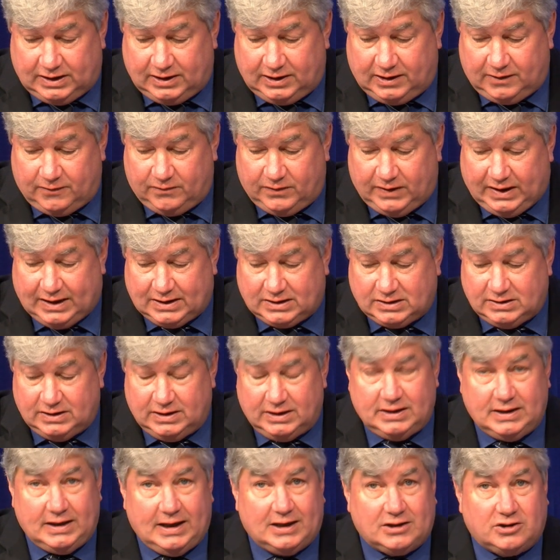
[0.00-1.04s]
get
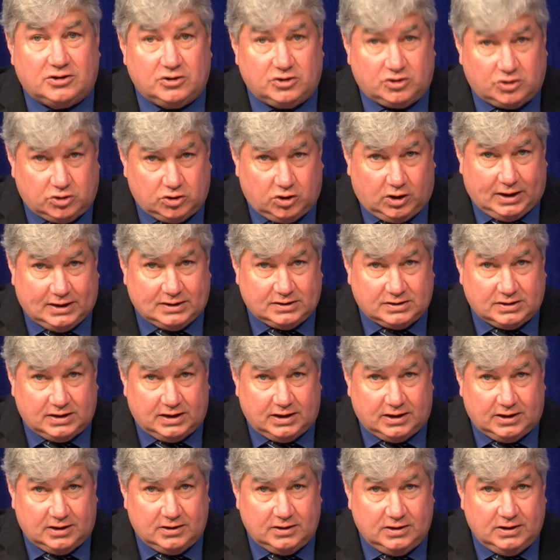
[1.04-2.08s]
vaccinated at the Shaw
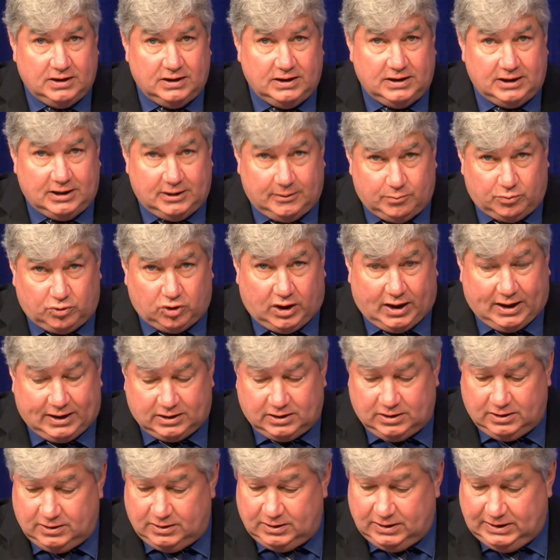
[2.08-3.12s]
Center in
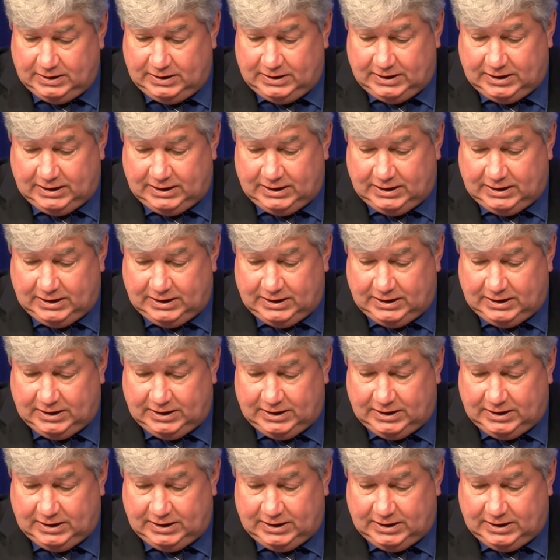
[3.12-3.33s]
Brockton.